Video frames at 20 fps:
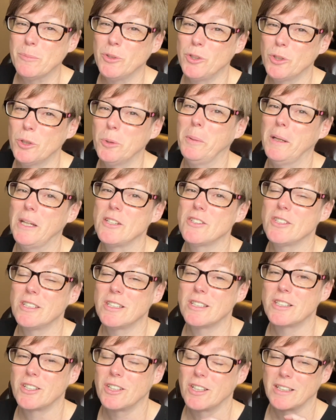your patient
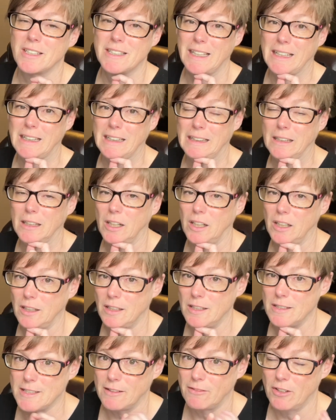is going to say,
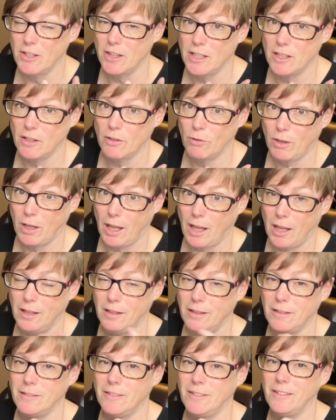is everything
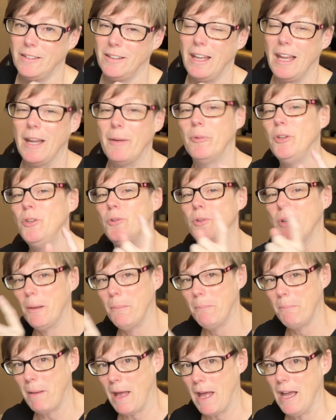okay? And when you
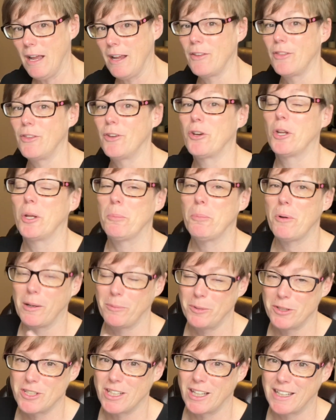come back, they're going to
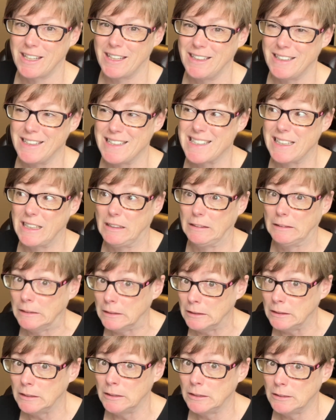probably check in and say,
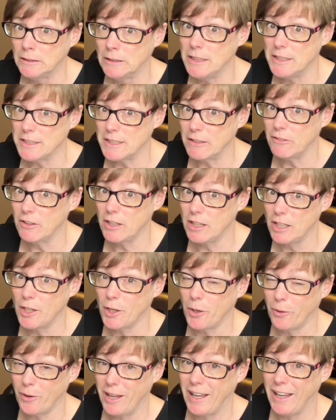is everything
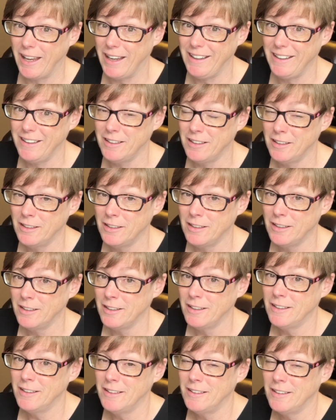okay?
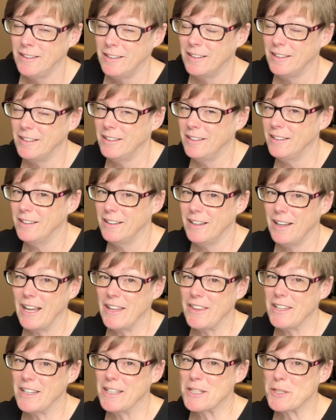I
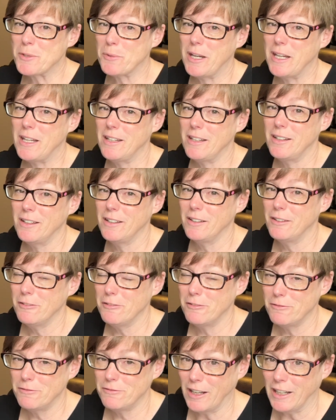think it's quite
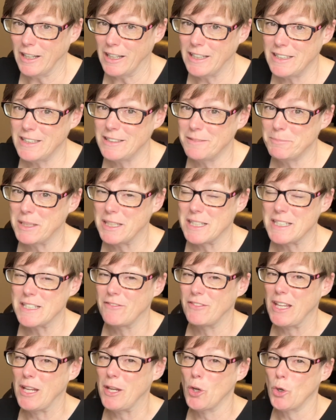fine, because if
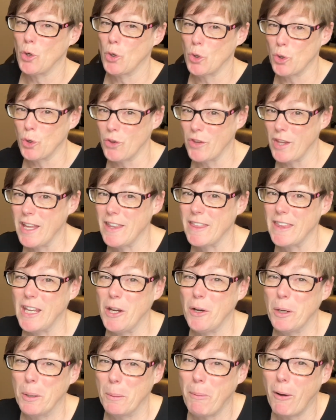they heard that, they
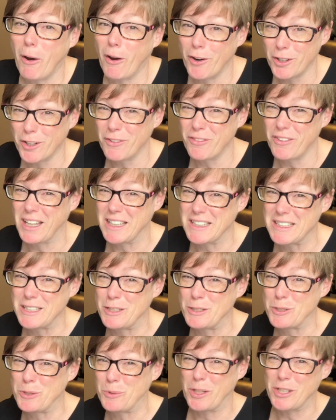are a part of that
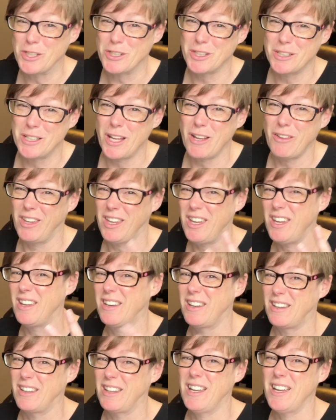situation now. They
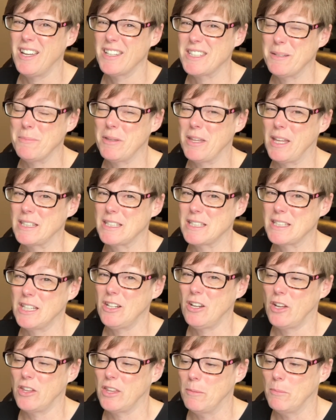got some of that
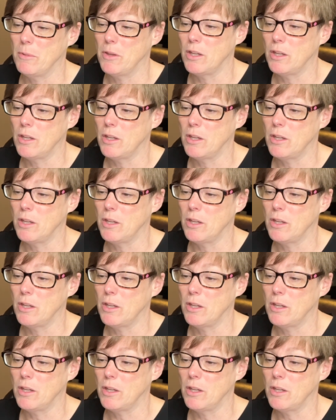stink on them and